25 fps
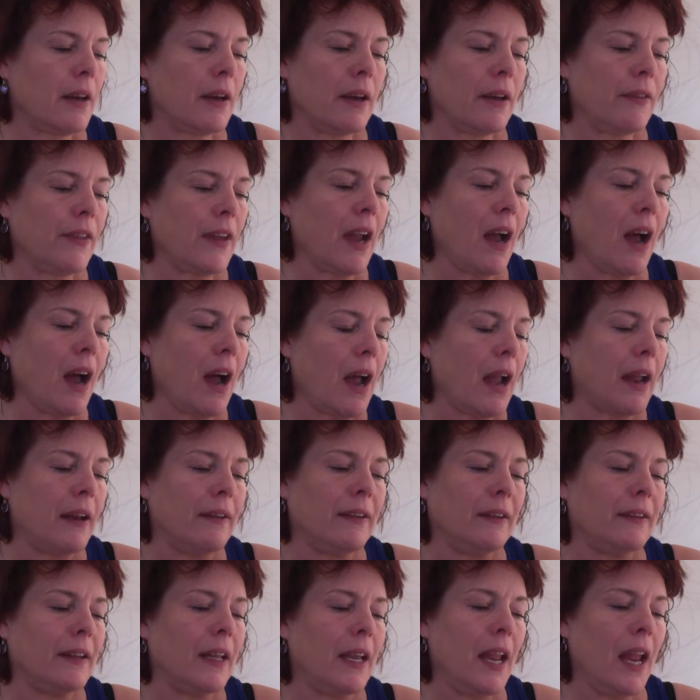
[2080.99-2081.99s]
they hide
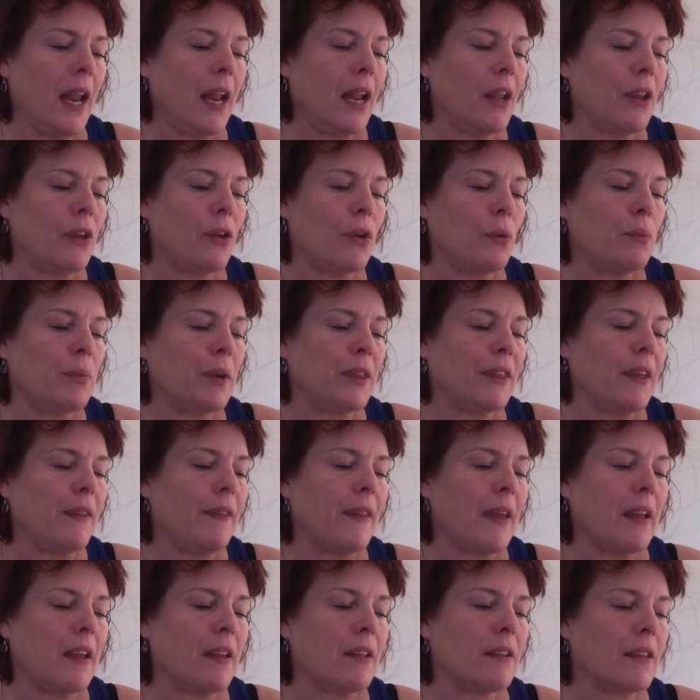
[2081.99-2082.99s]
that they hate you, but then
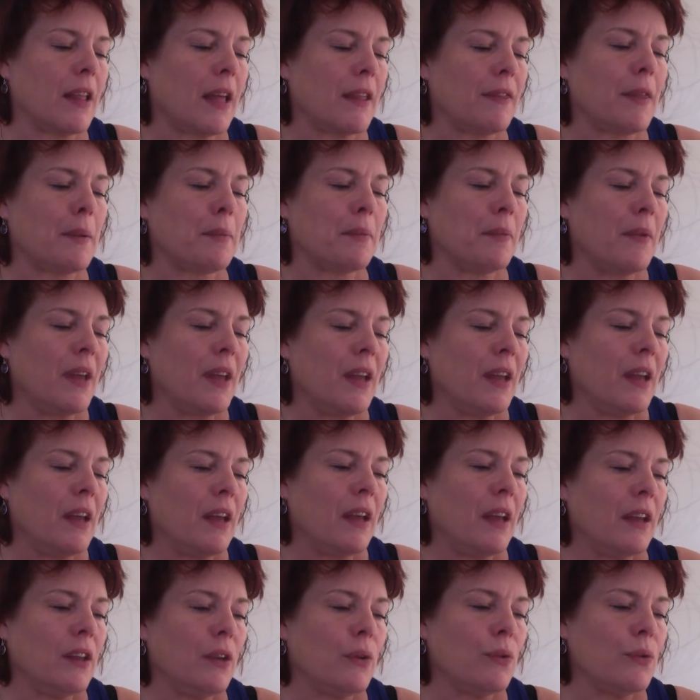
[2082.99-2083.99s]
they let them,
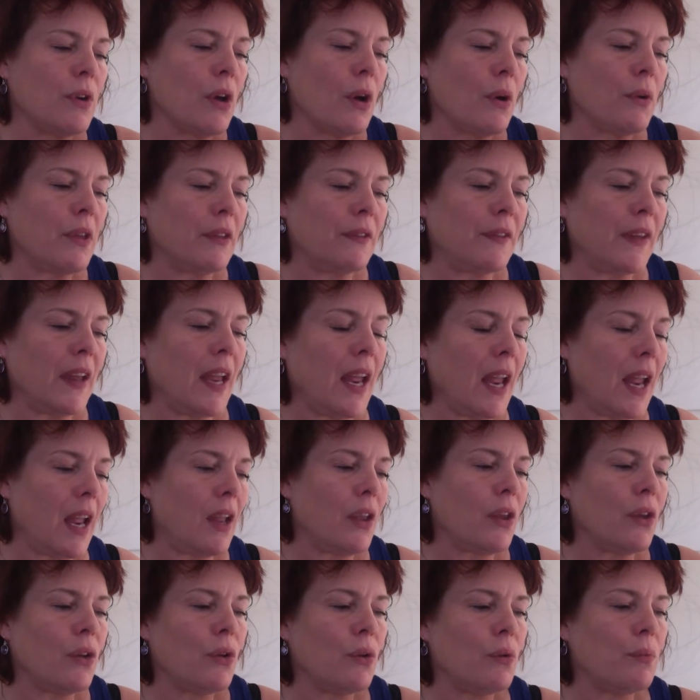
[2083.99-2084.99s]
that they
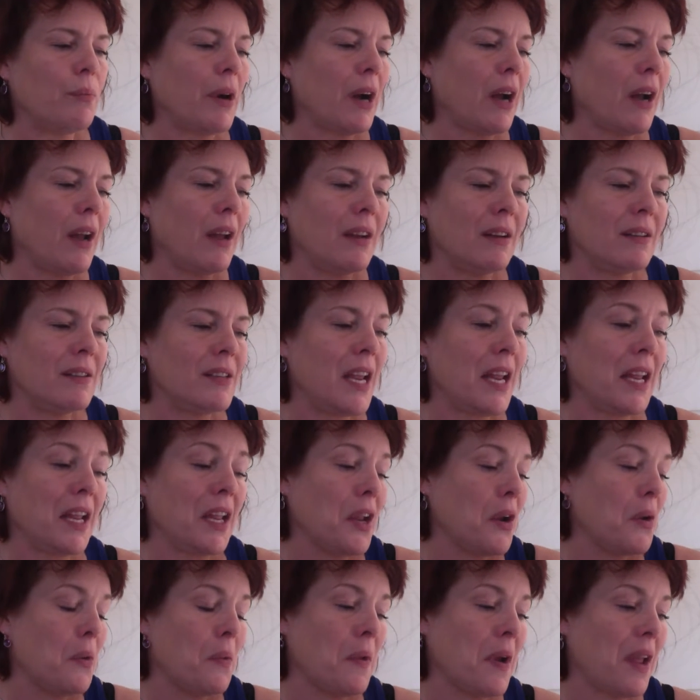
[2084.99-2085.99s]
hate you by
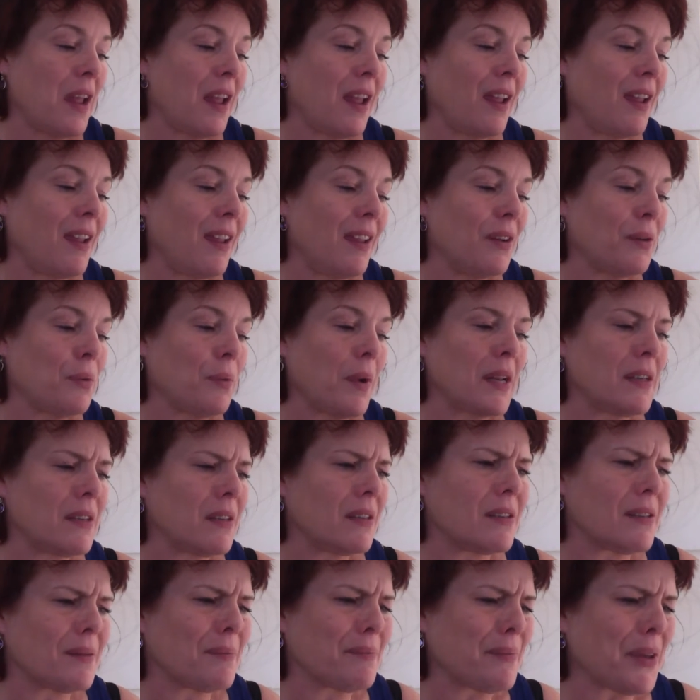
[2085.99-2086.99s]
taking away your rights
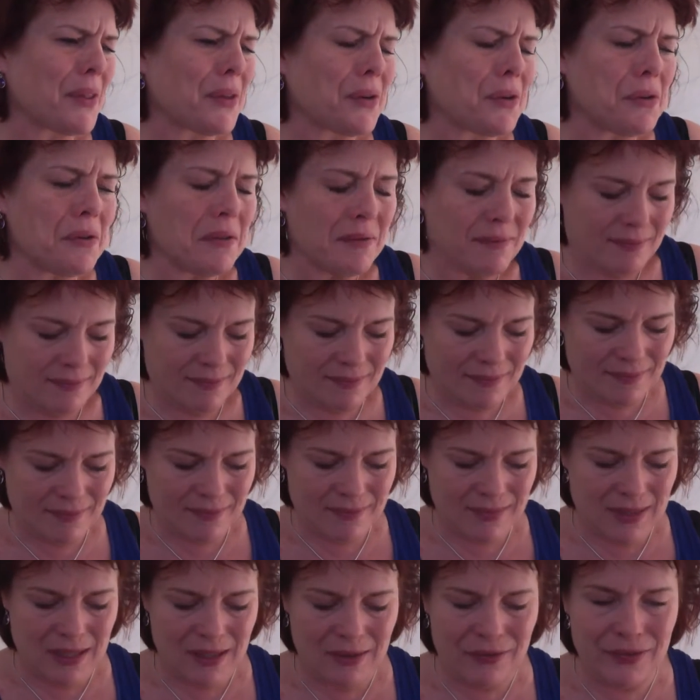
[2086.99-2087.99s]
as a mother,
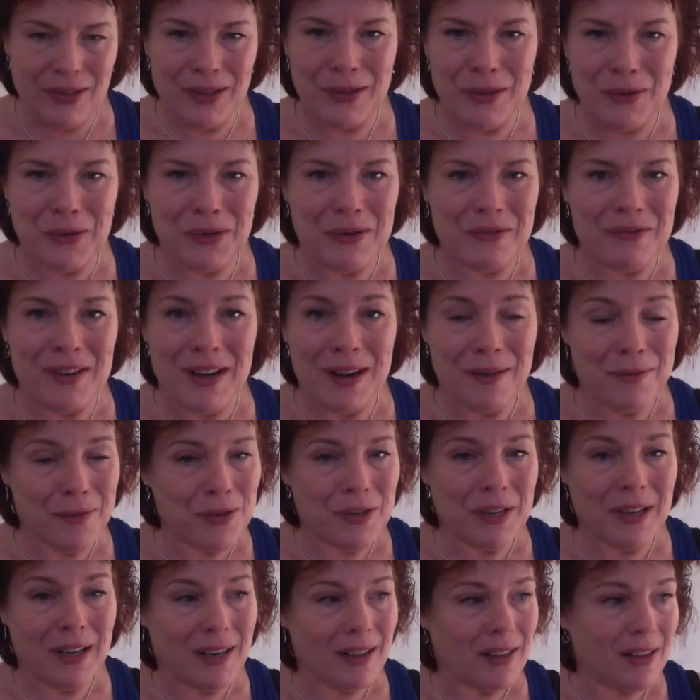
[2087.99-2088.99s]
even though you've never
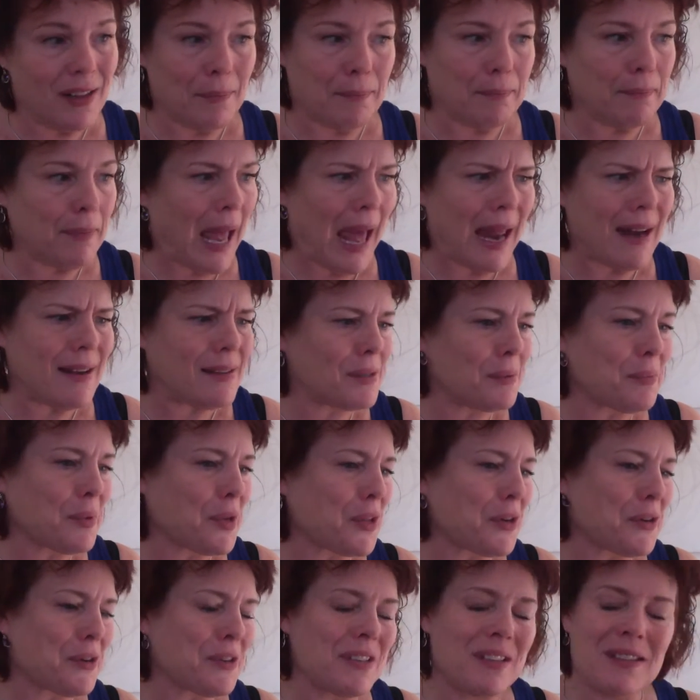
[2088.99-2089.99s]
done anything bad as a
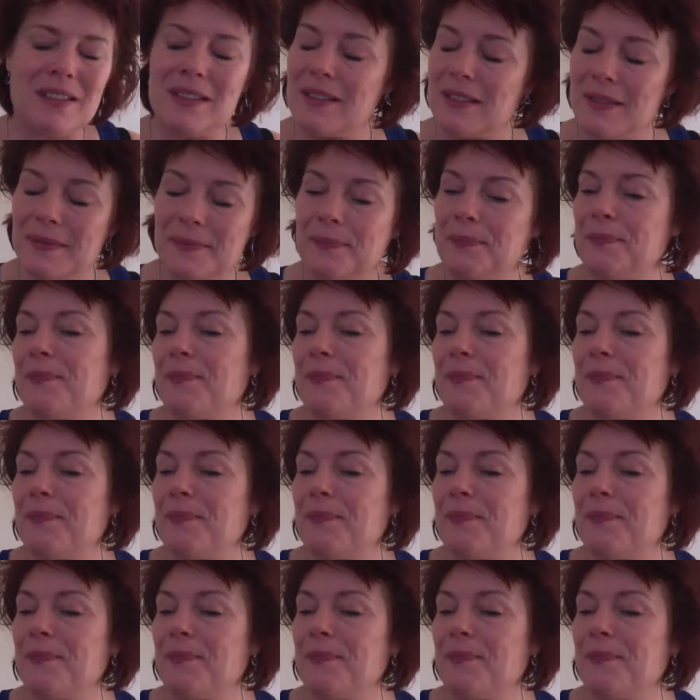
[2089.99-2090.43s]
mother. Is